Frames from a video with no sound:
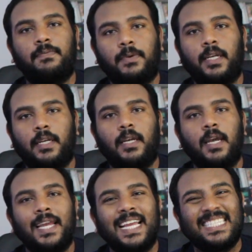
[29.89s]

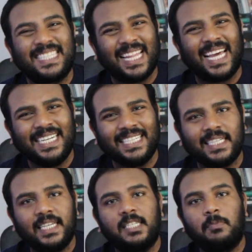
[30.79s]
It's
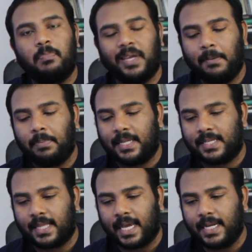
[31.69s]
light, it's big, but
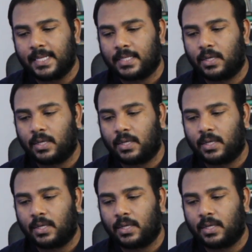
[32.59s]
it's light.